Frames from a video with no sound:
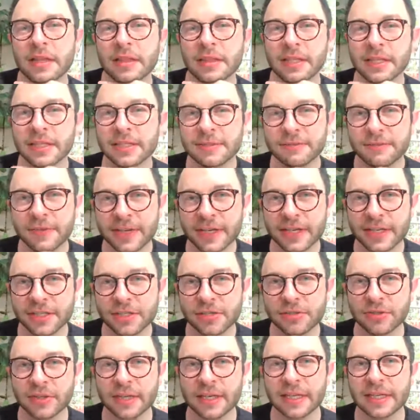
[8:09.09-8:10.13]
this
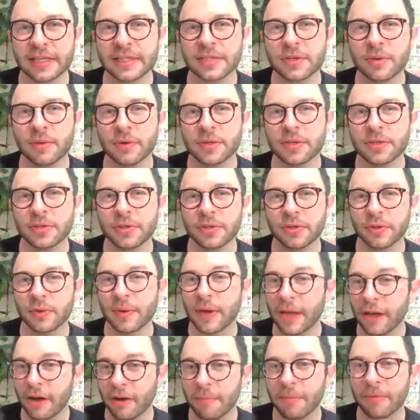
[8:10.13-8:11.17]
Phoenix tree is going to
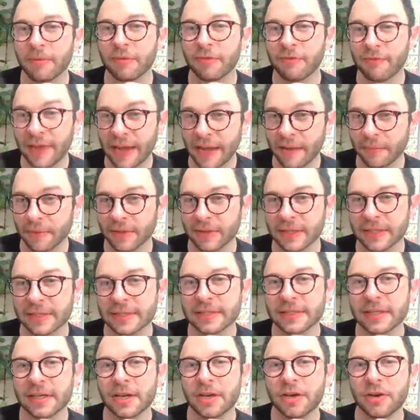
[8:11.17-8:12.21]
help
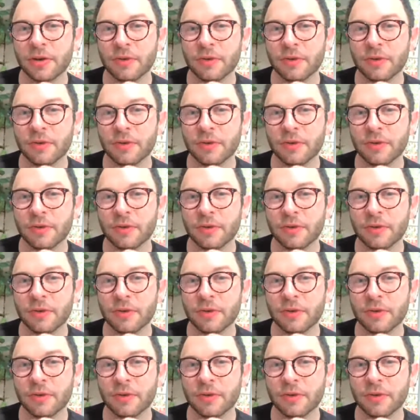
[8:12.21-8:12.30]
families